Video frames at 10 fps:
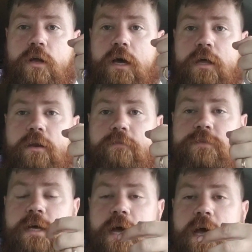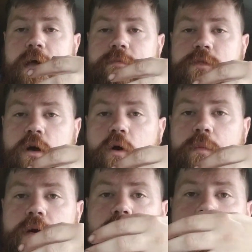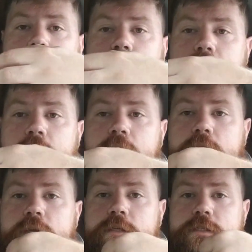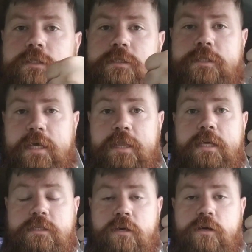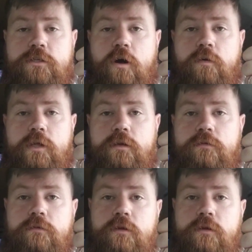enough time to open up, take that serotonin,